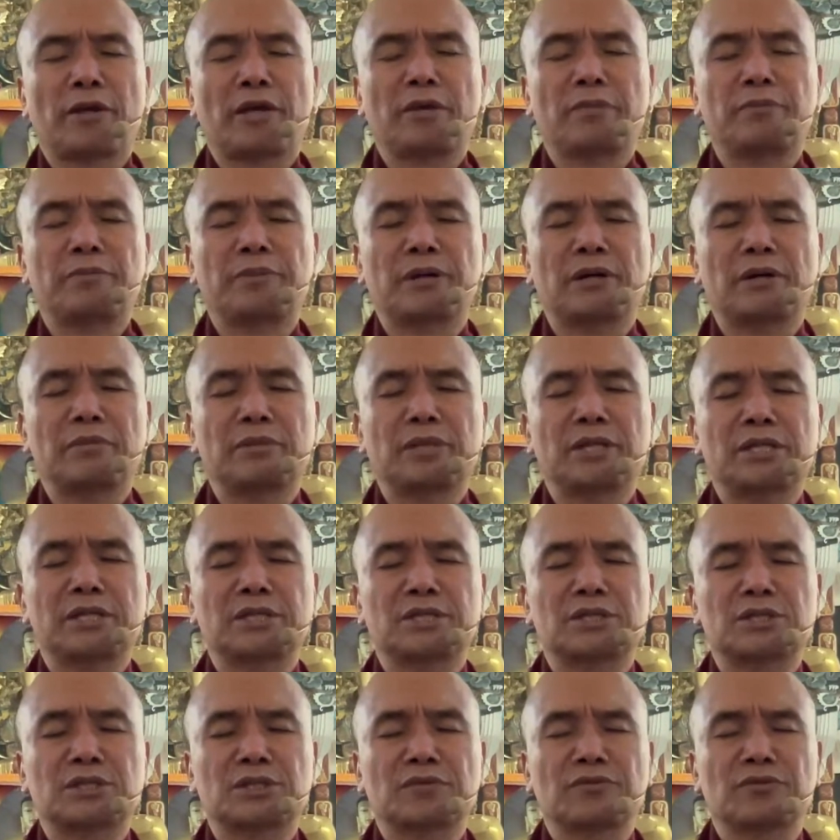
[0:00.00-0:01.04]

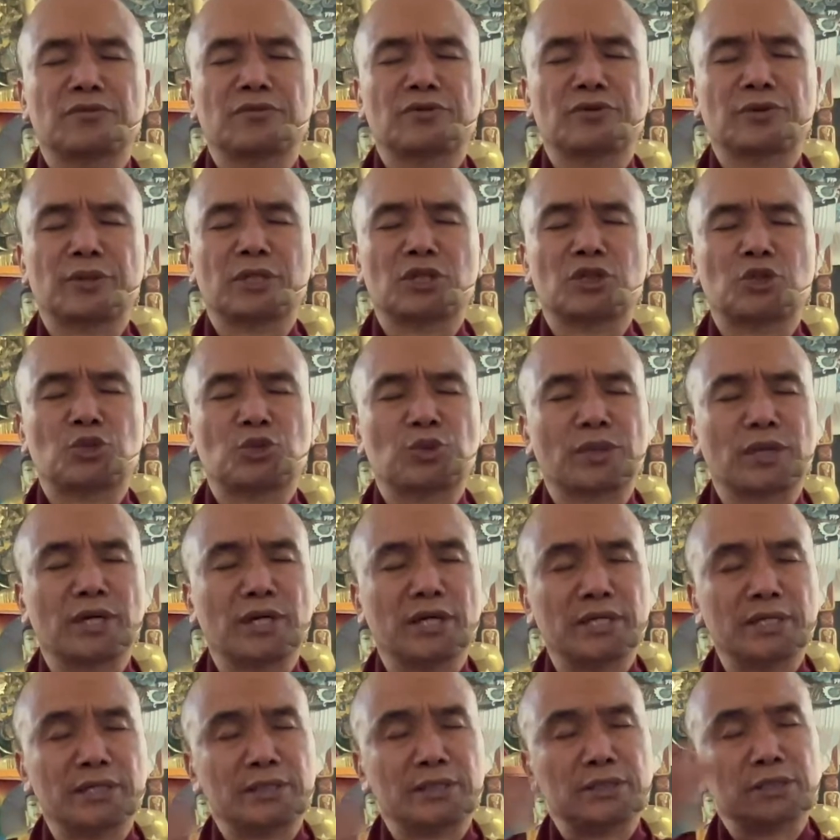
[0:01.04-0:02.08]
Impermanence is of two
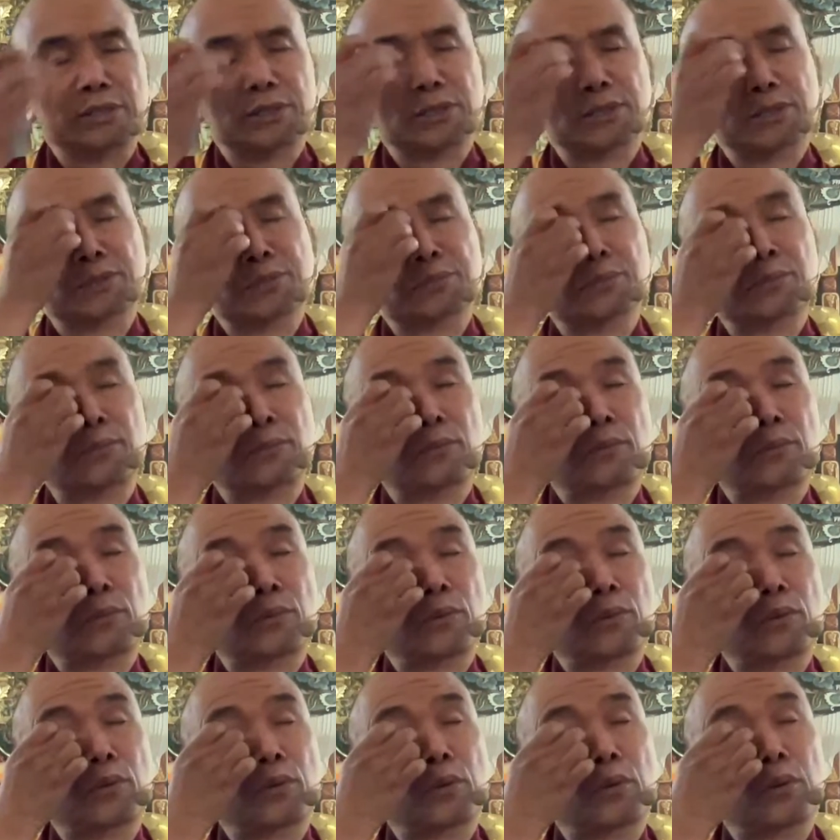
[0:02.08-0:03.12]
kinds:
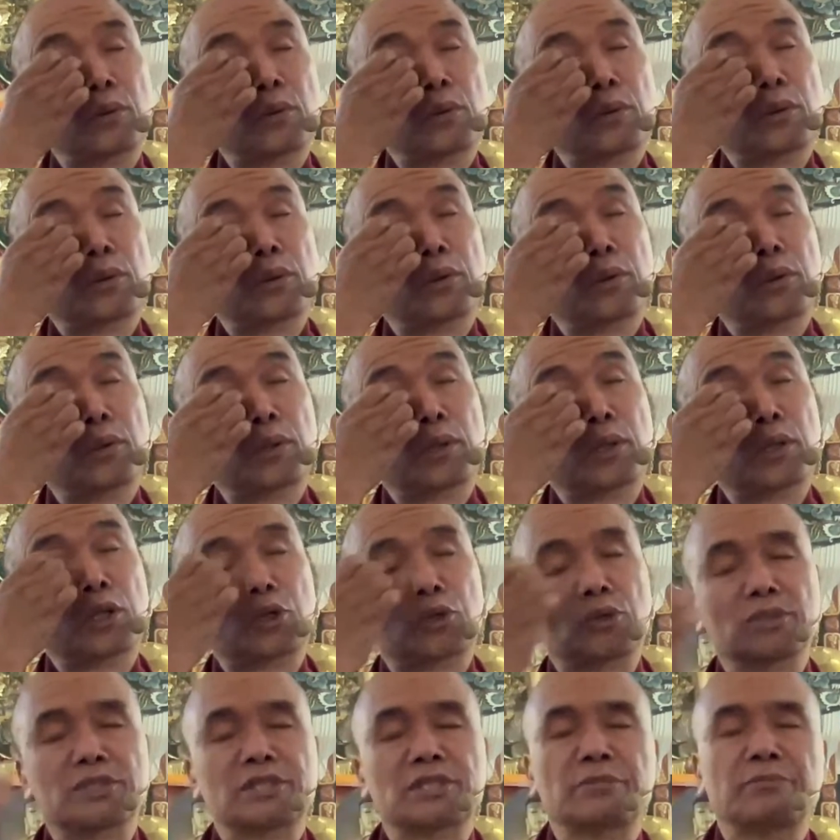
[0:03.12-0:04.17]

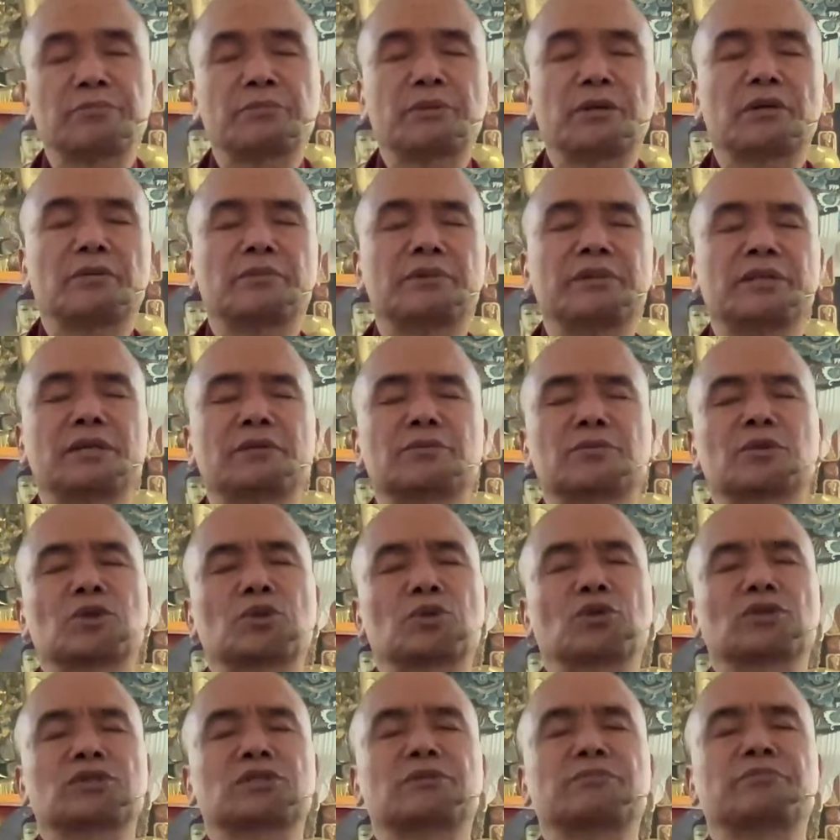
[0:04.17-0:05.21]
gross
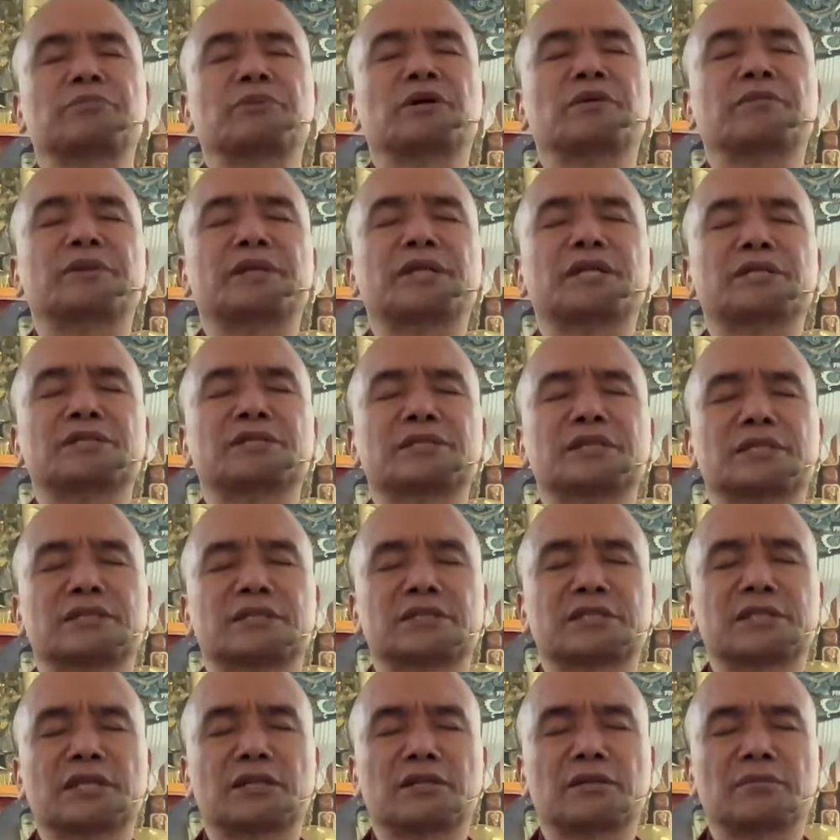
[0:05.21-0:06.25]
impermanence
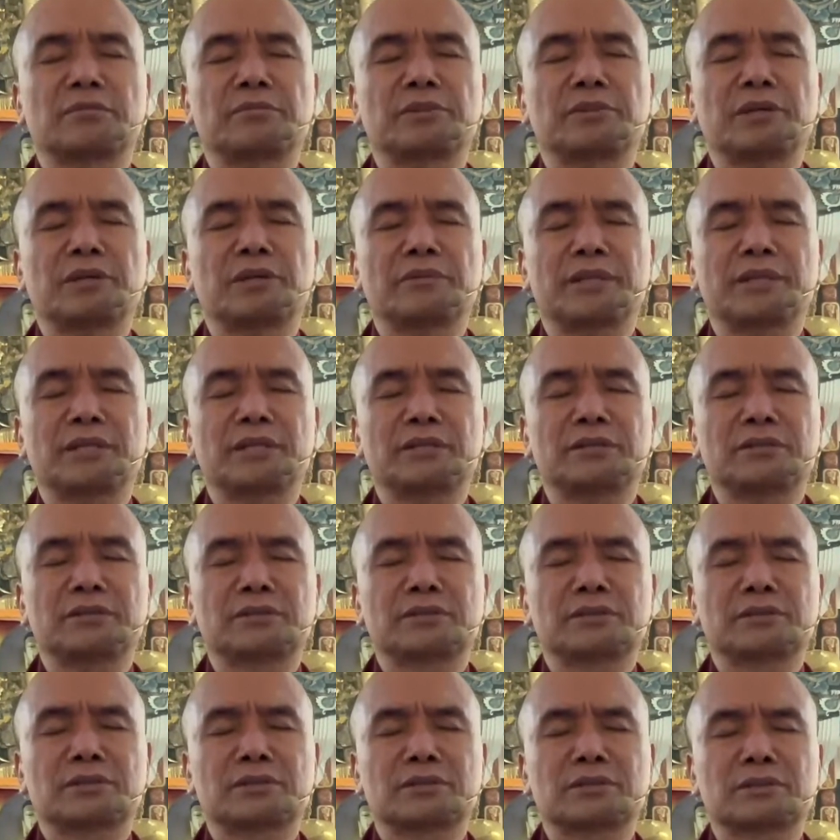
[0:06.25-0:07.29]
and subtle
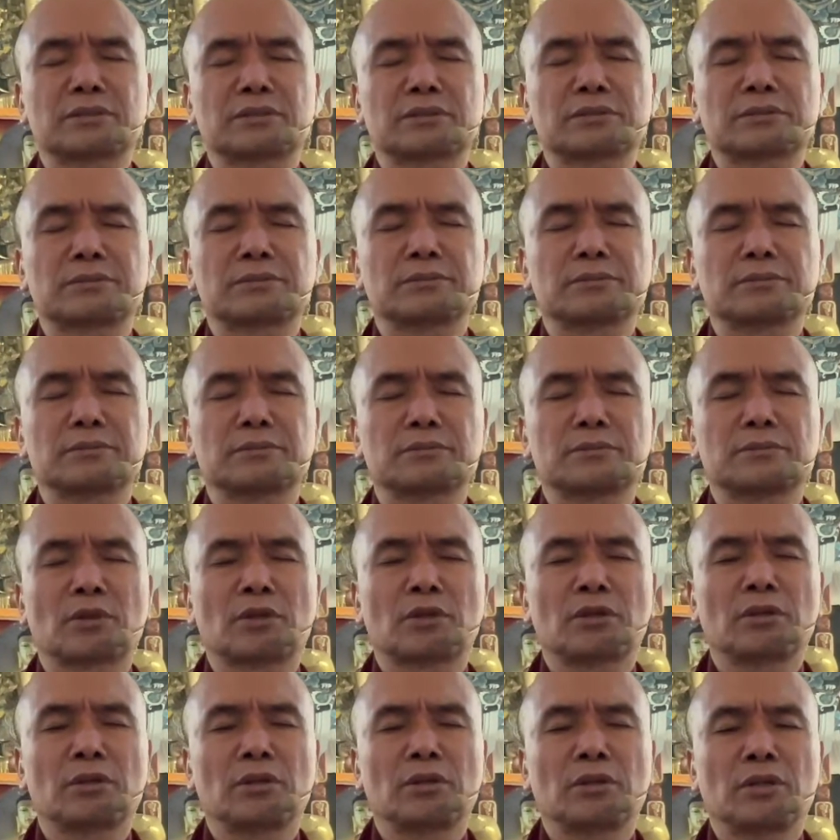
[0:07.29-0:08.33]
impermanence.
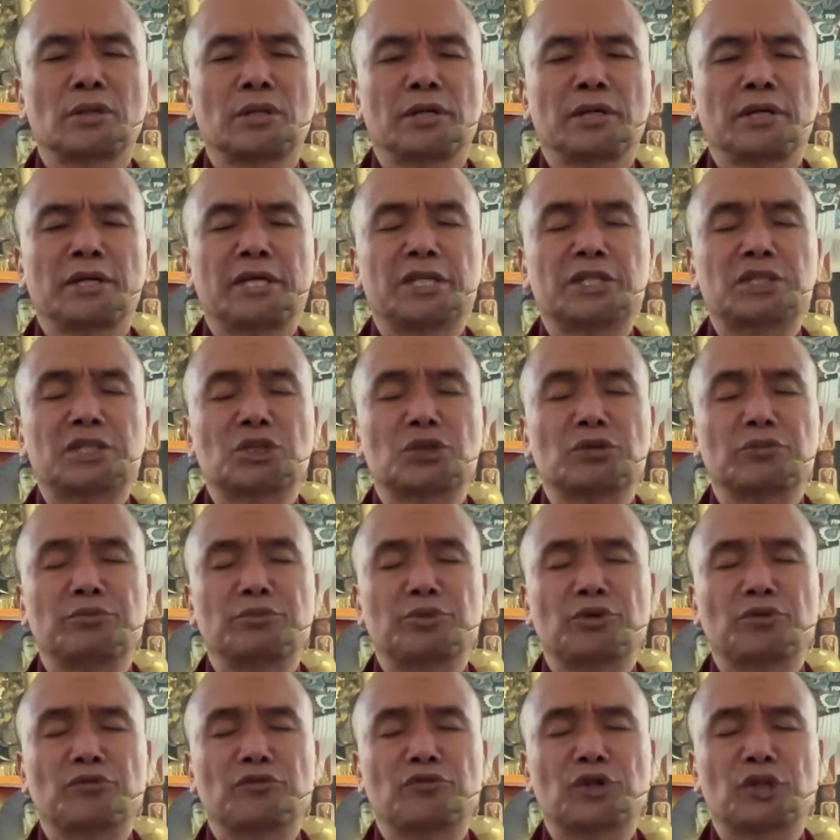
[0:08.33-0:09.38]
It's so
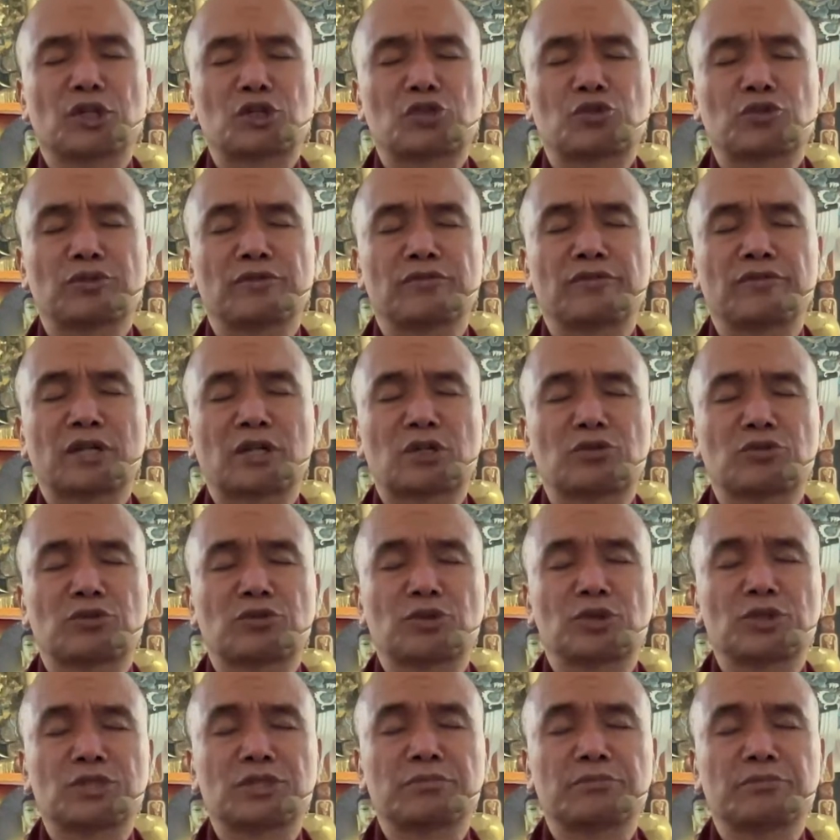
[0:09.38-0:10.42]
important for us to reflect on
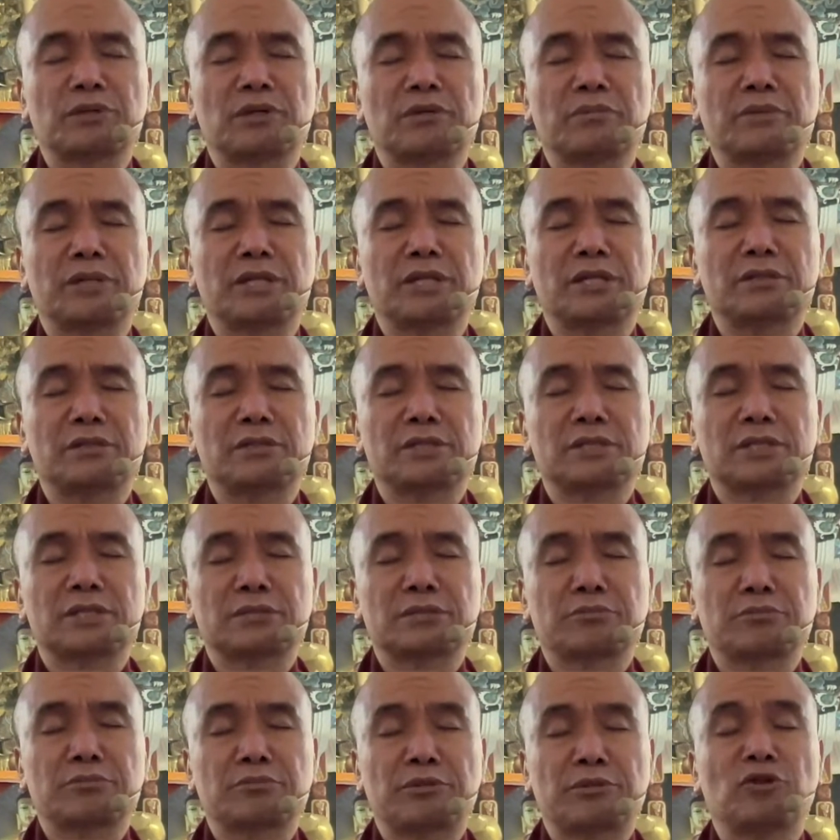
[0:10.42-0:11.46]
gross
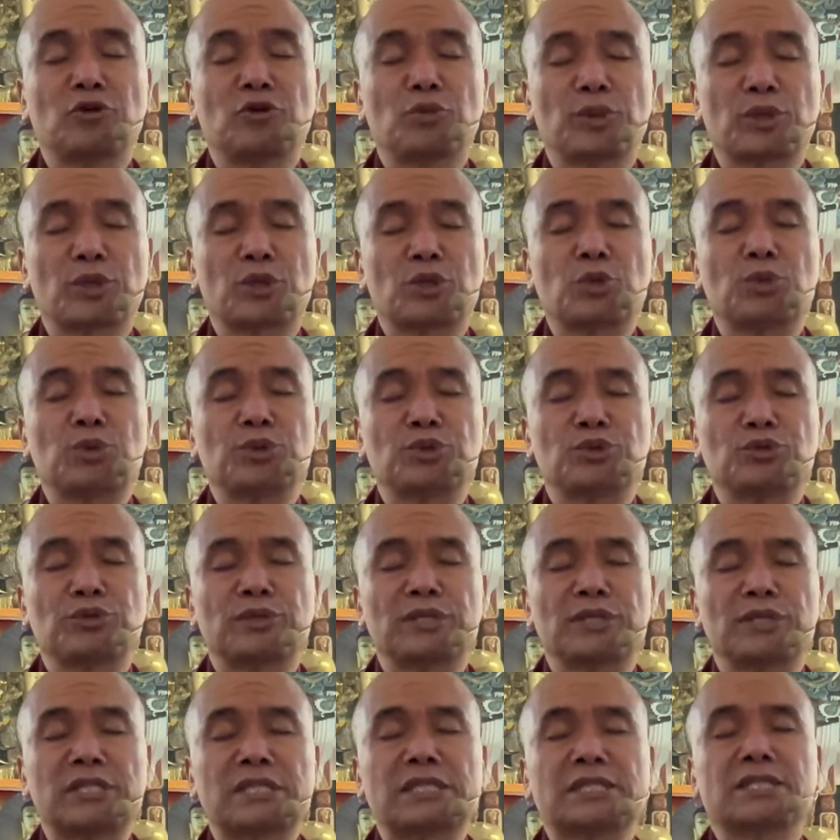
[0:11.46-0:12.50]
impermanence before we go into
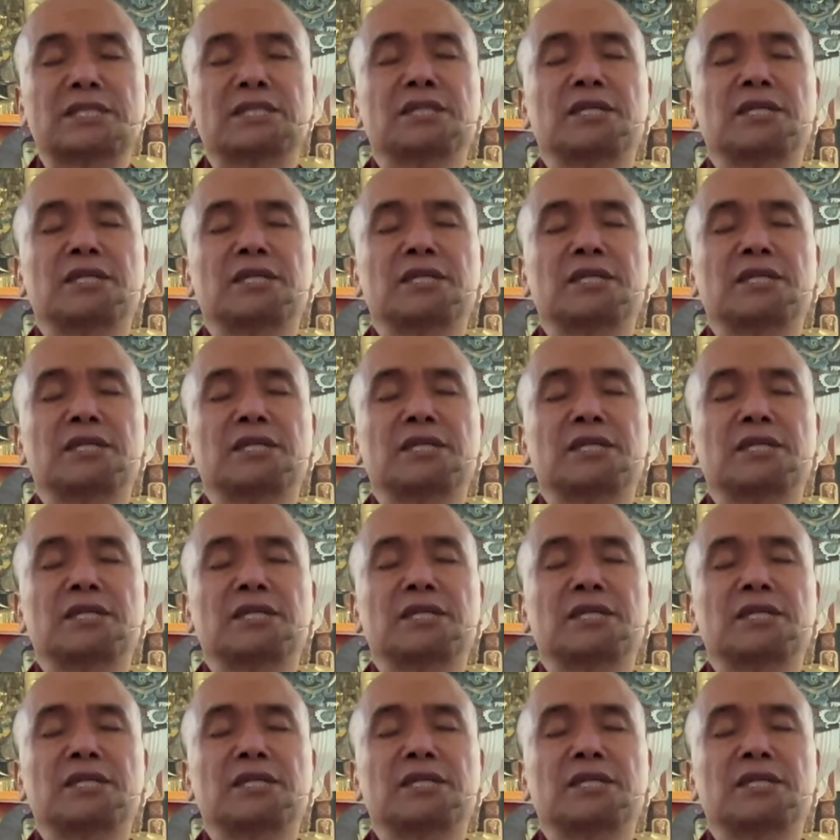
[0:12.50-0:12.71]
the